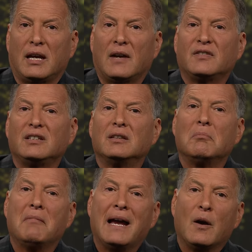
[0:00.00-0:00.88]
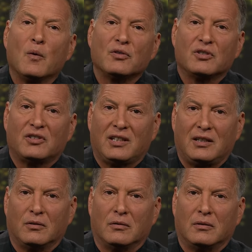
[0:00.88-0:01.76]
I've seen the marriages
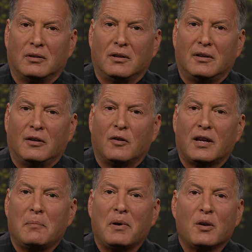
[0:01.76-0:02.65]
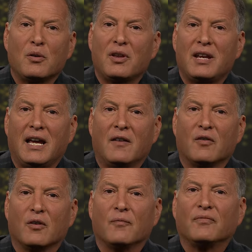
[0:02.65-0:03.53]
heal, okay, better than
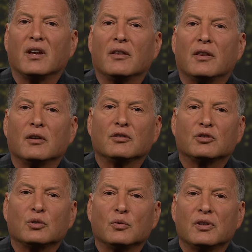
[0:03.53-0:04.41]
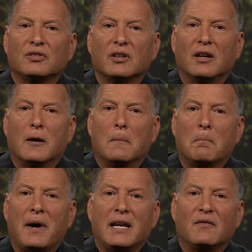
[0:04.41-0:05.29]
ever. Their stories
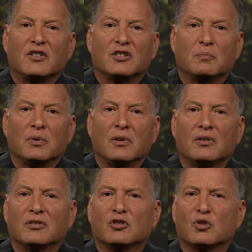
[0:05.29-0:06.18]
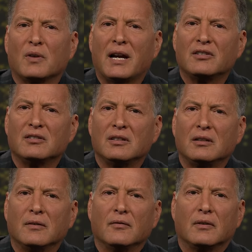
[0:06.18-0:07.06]
might have experienced a
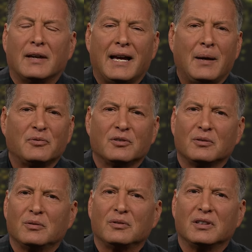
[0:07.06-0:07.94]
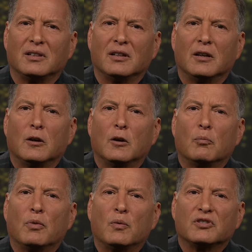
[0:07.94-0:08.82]
tragedy, absolutely,
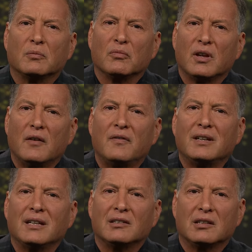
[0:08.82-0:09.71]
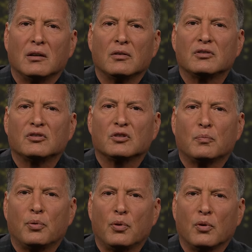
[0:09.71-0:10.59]
but with some loving, intelligent
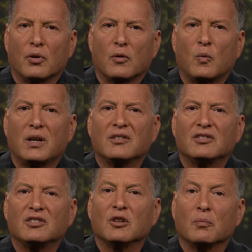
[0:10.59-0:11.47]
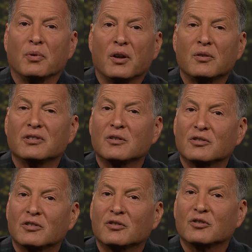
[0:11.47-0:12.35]
support, we can see our brothers and our
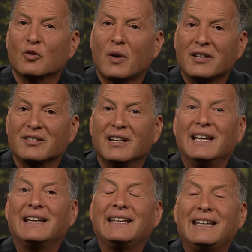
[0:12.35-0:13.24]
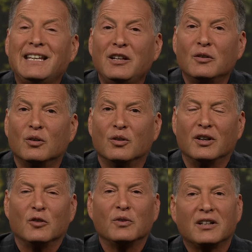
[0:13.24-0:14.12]
sisters in Christ heal,
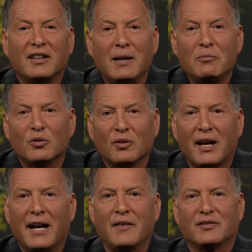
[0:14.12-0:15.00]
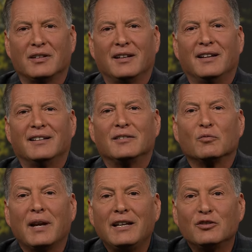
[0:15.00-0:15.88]
reclaim their lives,
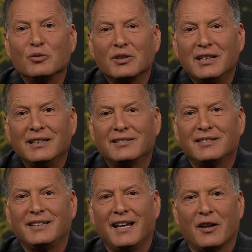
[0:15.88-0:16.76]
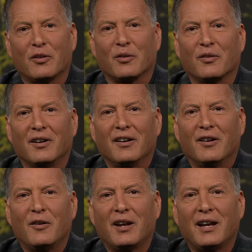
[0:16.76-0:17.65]
raise their kids together.
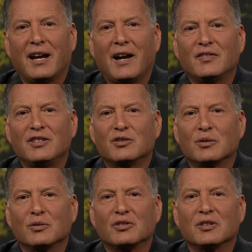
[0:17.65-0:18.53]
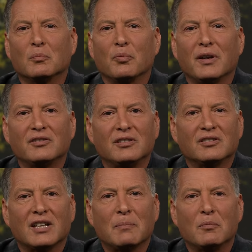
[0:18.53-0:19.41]
Okay, I've seen churches embrace these
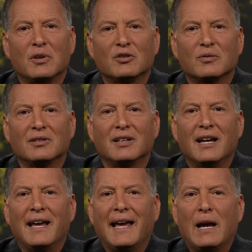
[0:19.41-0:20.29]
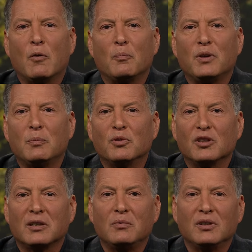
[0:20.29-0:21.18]
type of ministries, and when people in the
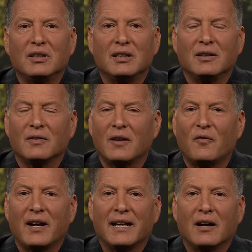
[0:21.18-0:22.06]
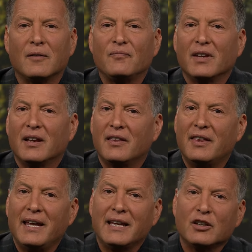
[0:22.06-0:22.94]
community, they find out,
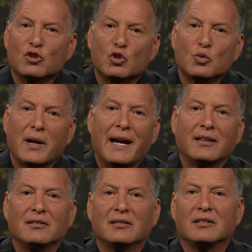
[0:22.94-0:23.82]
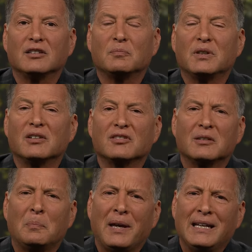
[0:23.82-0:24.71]
they get attracted to this because of
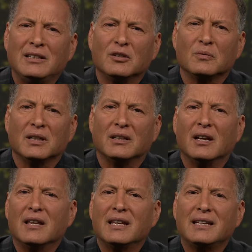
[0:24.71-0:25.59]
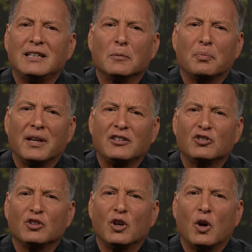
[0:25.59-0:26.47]
the pain they're in. They need a place
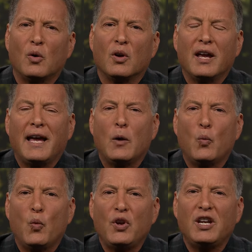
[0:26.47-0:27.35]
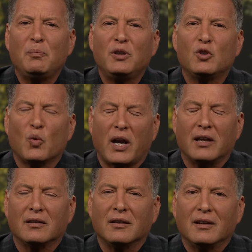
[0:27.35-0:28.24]
to go. And wouldn't it be
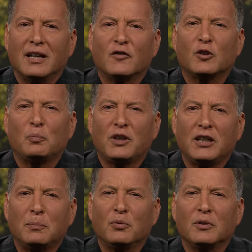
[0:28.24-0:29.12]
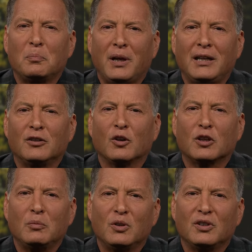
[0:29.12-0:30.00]
great if the people in pain in our
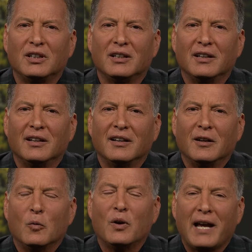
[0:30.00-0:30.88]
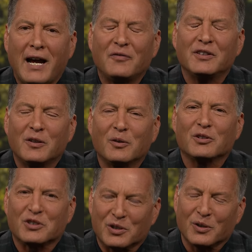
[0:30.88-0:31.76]
community would have to go to
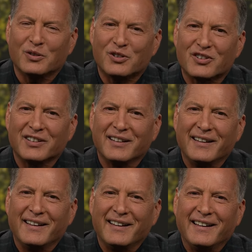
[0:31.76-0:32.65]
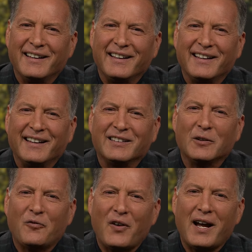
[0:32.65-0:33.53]
church to
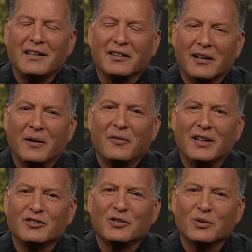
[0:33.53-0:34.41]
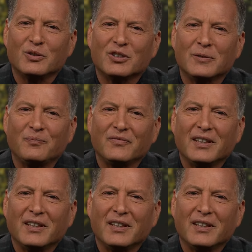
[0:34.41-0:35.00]
find love and solution?